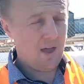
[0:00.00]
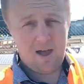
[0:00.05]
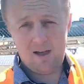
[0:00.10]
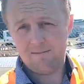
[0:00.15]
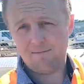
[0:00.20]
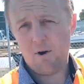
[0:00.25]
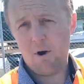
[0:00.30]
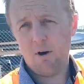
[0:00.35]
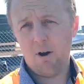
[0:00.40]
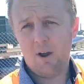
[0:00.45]

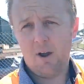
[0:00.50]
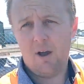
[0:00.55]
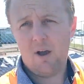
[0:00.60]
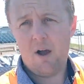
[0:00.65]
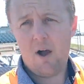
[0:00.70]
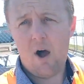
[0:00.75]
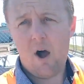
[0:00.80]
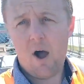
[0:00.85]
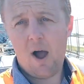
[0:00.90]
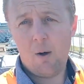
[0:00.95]
via
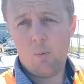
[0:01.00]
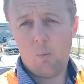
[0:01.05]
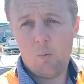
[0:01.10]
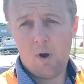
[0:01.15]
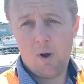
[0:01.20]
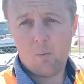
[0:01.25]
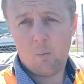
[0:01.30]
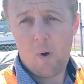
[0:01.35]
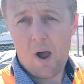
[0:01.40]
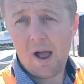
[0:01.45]

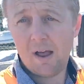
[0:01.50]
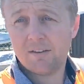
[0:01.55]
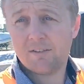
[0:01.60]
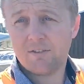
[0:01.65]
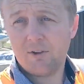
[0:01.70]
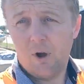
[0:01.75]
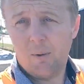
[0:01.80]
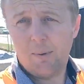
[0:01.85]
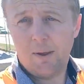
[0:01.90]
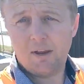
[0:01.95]
a wire
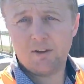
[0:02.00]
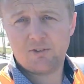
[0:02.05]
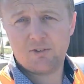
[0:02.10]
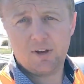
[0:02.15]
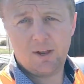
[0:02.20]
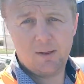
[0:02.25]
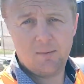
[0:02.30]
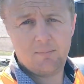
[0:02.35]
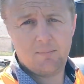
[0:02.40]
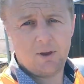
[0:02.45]
stop,
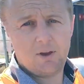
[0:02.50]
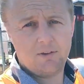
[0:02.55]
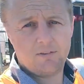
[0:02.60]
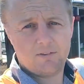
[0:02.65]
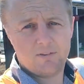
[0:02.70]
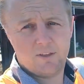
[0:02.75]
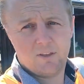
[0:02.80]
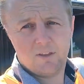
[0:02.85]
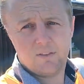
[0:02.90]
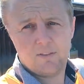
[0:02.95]
actually,
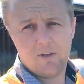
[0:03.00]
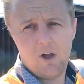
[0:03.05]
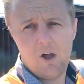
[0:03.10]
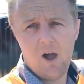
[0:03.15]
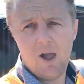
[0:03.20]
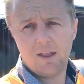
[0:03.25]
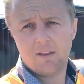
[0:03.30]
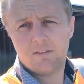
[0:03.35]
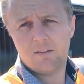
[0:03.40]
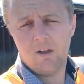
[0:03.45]
because the
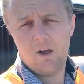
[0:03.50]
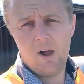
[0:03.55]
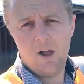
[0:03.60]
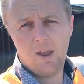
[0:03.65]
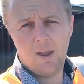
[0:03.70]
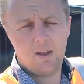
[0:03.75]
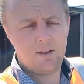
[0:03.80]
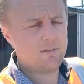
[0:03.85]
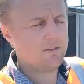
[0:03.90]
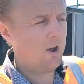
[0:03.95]
high
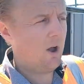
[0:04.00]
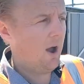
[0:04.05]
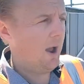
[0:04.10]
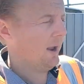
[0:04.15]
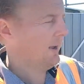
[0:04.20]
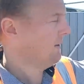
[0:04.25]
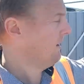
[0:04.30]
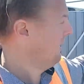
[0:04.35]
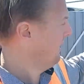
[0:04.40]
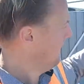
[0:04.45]

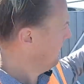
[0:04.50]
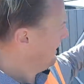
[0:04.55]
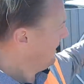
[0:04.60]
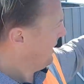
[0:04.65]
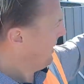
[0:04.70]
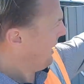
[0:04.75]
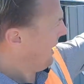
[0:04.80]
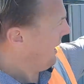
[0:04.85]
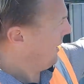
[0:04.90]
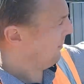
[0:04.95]
tide
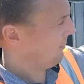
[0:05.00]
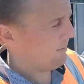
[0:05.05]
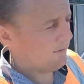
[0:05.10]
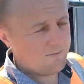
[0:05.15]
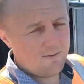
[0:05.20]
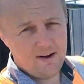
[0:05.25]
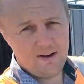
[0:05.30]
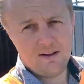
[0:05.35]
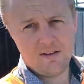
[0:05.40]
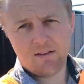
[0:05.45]

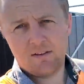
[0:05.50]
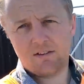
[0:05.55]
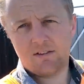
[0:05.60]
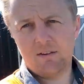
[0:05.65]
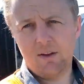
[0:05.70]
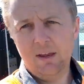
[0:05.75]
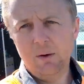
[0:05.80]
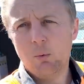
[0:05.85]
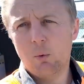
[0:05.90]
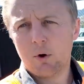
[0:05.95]
preventing the
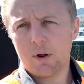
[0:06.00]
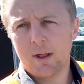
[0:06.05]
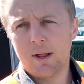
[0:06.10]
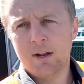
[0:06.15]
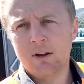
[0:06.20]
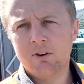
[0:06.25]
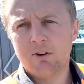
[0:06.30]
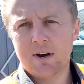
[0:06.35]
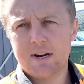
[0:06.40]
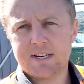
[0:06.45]
seawater
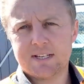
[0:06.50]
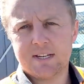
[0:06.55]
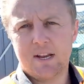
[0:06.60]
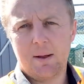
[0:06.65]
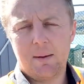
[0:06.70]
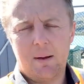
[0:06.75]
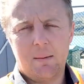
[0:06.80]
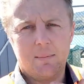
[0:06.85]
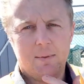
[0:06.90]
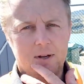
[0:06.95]
ingress
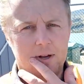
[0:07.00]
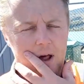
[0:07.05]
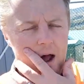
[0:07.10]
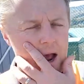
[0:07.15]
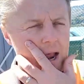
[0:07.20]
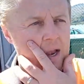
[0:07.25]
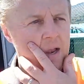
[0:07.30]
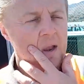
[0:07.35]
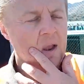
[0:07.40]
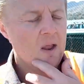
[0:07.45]
up the
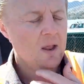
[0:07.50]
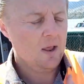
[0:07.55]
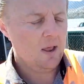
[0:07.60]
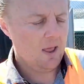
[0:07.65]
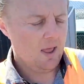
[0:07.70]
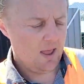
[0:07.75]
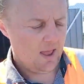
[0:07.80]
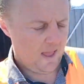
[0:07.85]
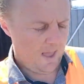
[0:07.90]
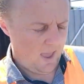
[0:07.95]
line.
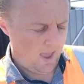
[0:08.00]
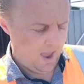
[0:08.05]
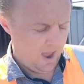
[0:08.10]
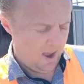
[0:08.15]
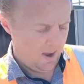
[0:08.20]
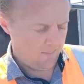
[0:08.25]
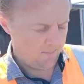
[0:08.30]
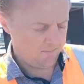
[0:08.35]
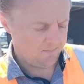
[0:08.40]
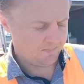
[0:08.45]

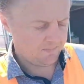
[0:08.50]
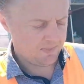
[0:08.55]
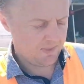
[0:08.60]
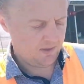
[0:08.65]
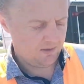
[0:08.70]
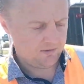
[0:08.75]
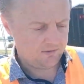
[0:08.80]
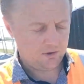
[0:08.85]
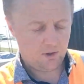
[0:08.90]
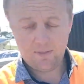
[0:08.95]

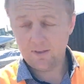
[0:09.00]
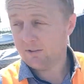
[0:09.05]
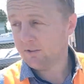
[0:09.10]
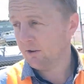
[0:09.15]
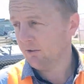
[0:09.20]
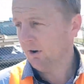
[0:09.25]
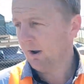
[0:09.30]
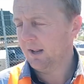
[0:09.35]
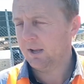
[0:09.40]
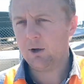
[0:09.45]
So this is
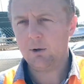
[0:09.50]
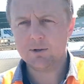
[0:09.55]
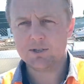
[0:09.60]
a really cool